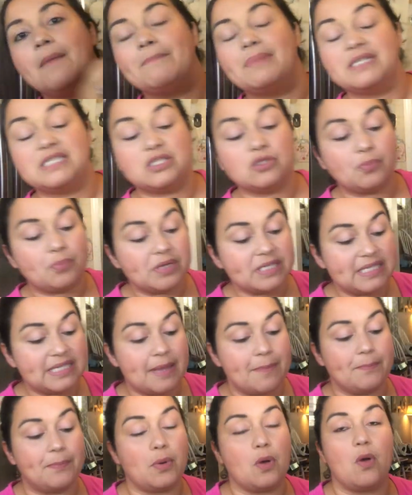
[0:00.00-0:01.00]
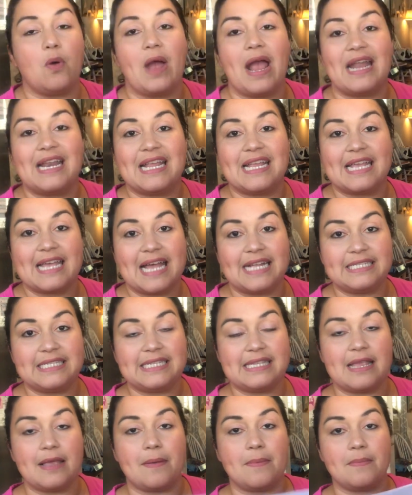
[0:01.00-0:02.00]
But super simple and it gets
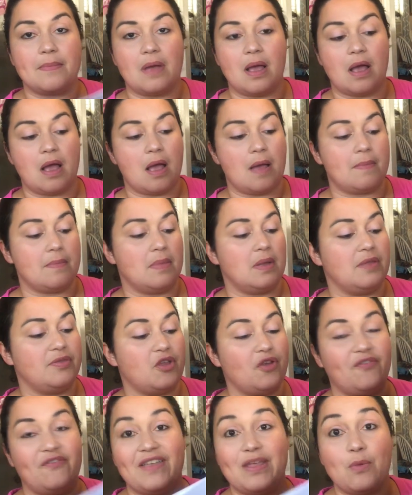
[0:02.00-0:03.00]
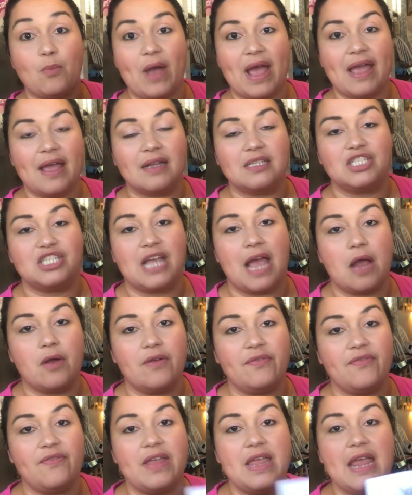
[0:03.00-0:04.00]
them um, their feet wet on
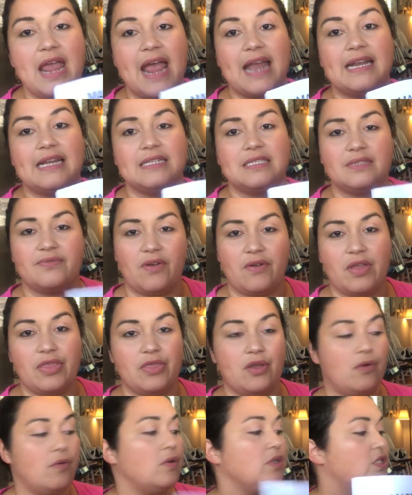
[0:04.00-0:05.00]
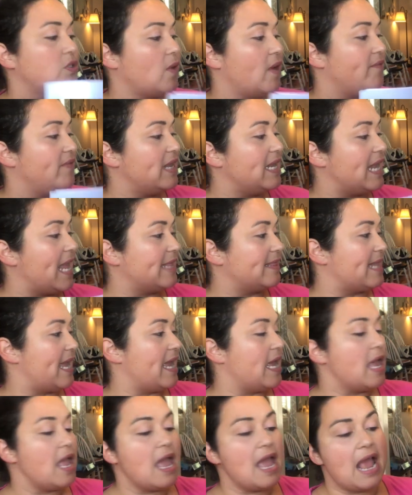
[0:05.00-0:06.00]
geography and it's very thorough so I really like
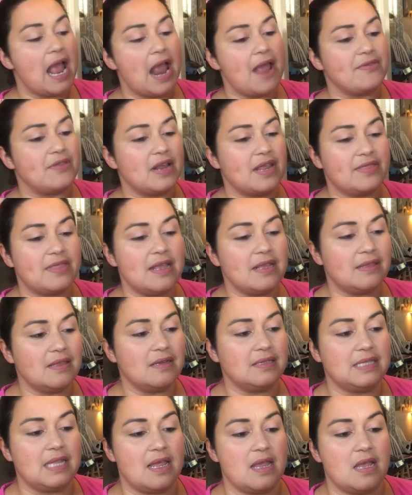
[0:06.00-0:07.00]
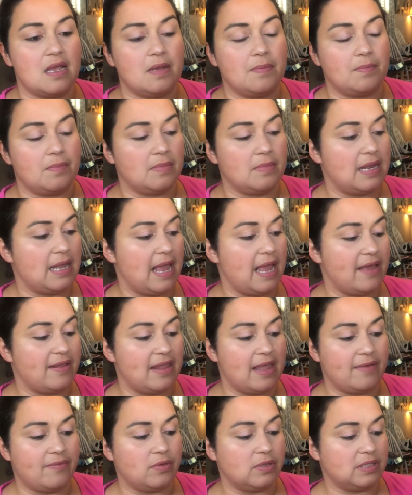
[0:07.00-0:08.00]
that. And I think there's like uh,
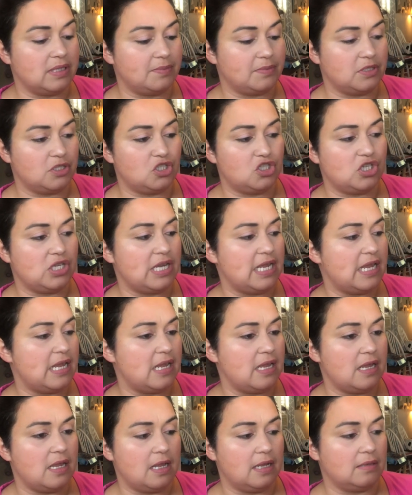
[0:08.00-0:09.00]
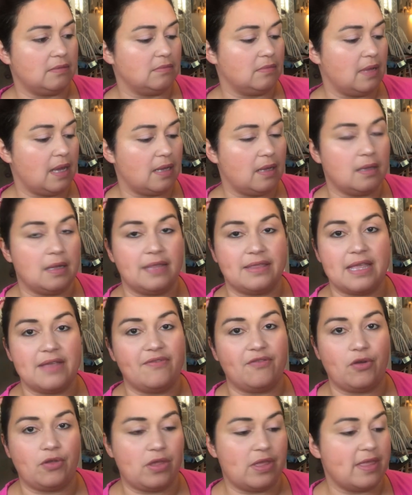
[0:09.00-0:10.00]
levels up to G and uh, I think
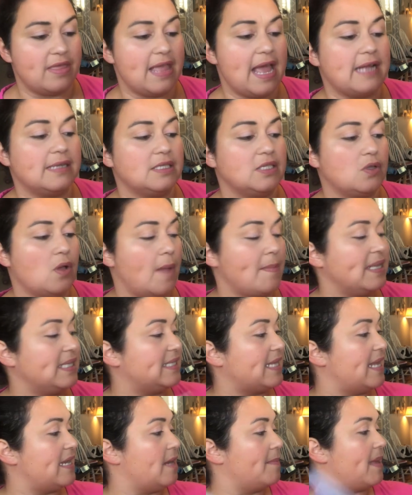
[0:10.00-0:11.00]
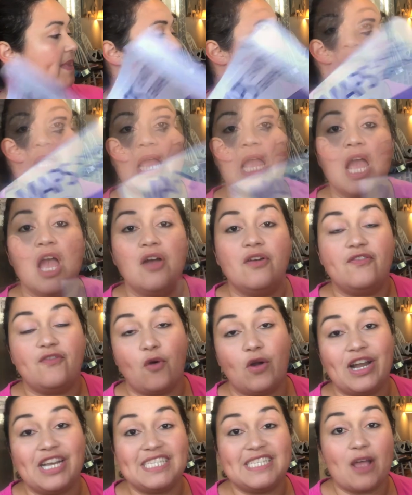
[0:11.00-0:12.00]
further than that. So I'm excited about that.
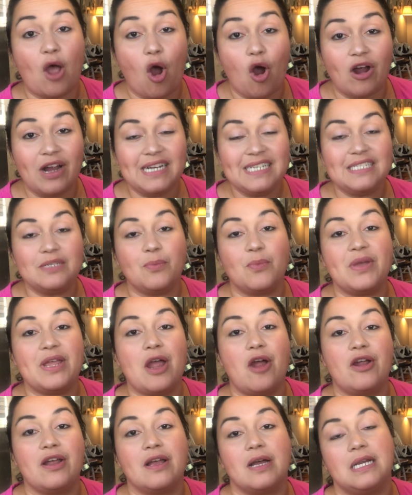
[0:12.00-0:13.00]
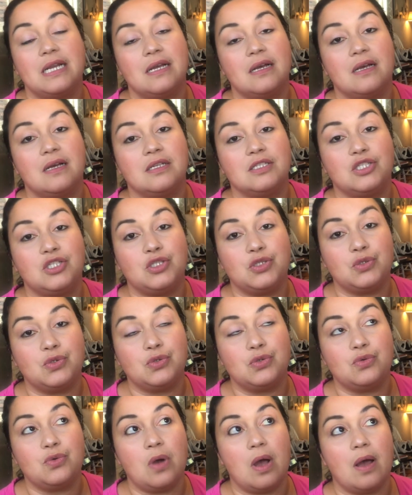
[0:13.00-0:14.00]
For his art, we are gonna
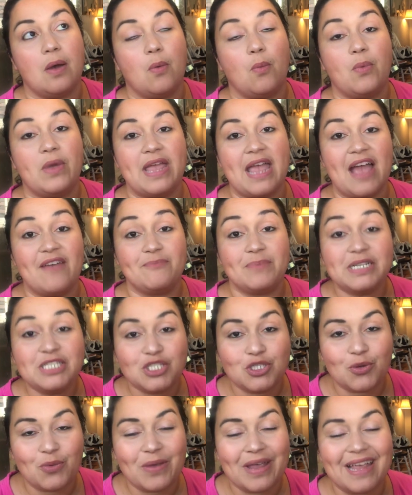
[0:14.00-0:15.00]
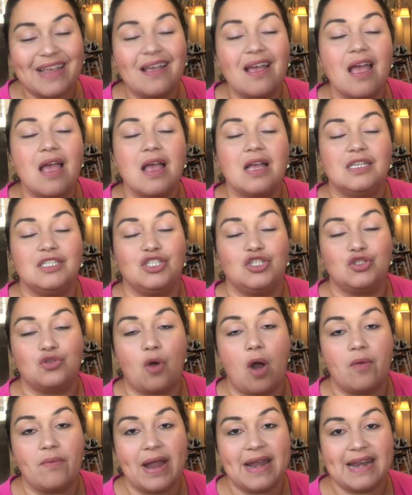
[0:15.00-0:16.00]
do, we have been doing
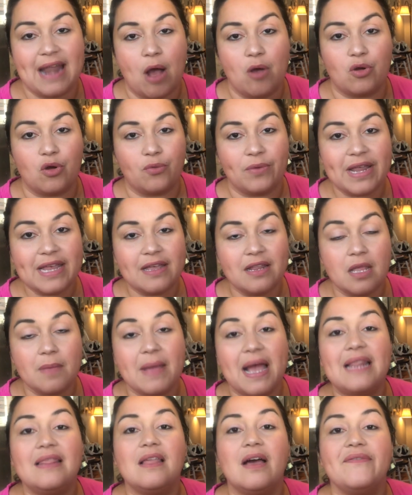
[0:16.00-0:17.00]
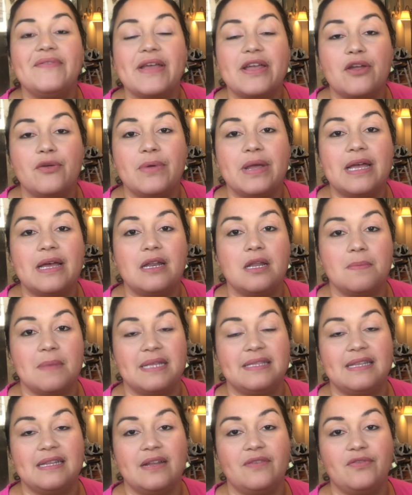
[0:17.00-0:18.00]
Draw Write Now curriculum. I love that curriculum.
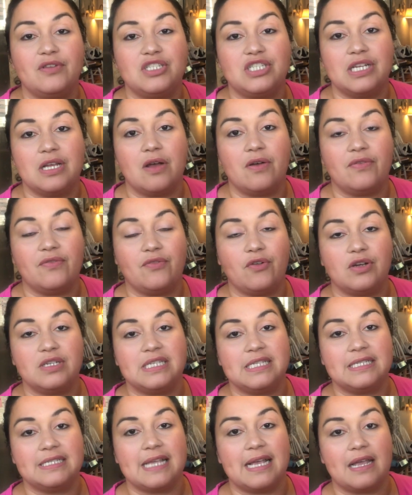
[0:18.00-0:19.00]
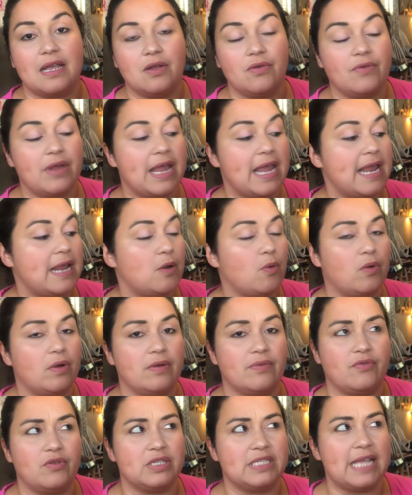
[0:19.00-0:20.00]
I did it for JL first and second grade
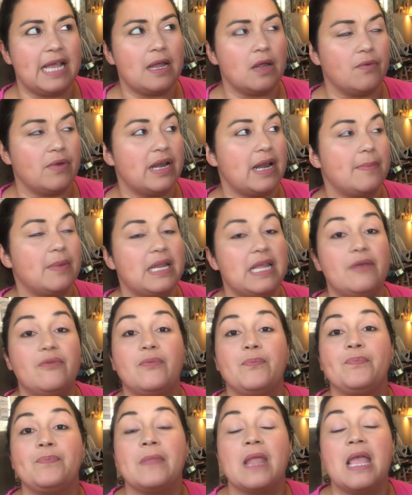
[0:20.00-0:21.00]
or for second grade, I believe.